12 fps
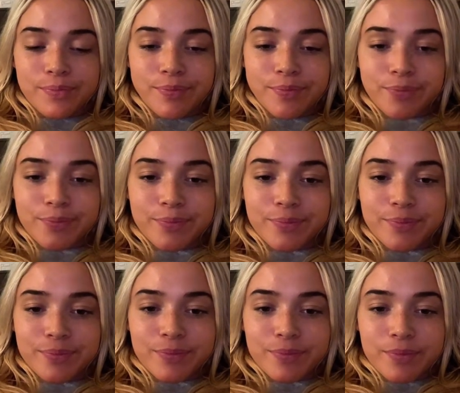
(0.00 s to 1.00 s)

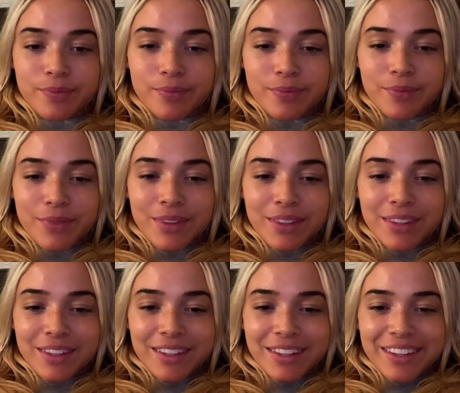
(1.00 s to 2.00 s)

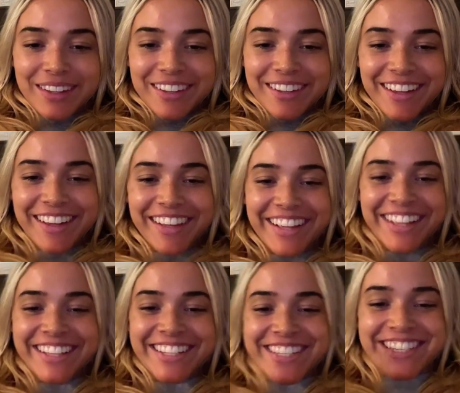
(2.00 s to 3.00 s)

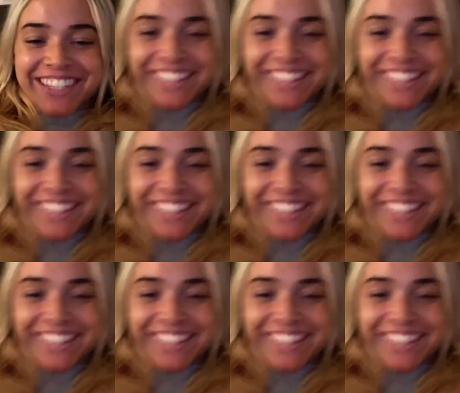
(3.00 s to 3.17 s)
(silence)